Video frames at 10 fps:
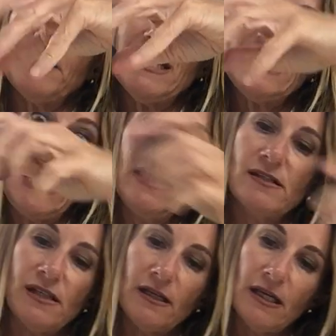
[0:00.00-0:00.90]

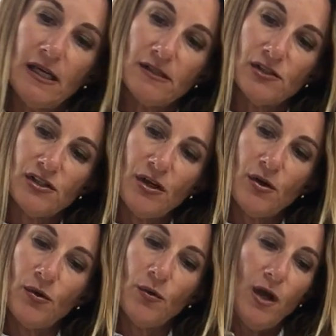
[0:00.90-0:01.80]
intense it gets.
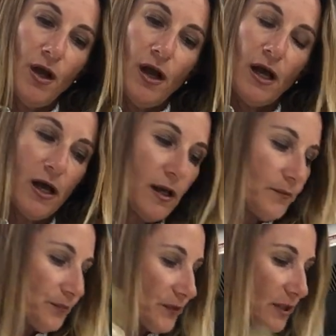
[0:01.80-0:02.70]
So,
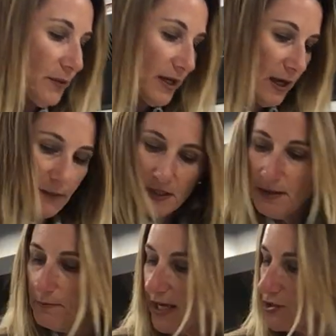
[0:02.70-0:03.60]
you know what, I'm
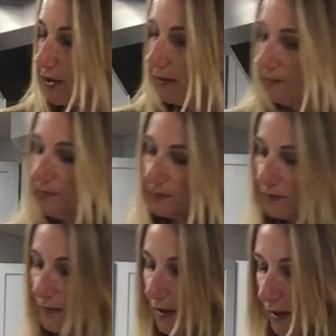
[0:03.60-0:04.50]
gonna measure.
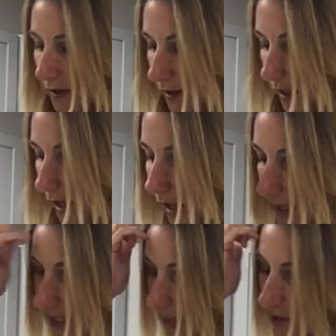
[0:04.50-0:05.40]

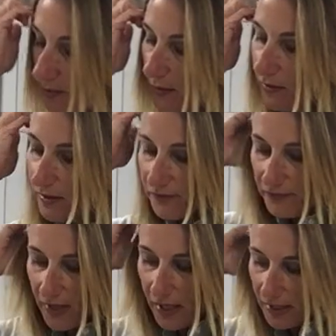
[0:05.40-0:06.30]
A tablespoon
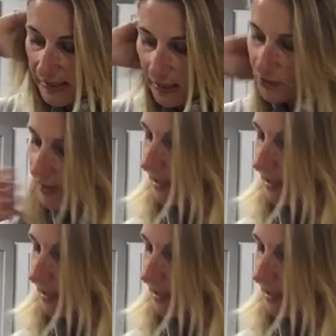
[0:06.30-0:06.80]
of salad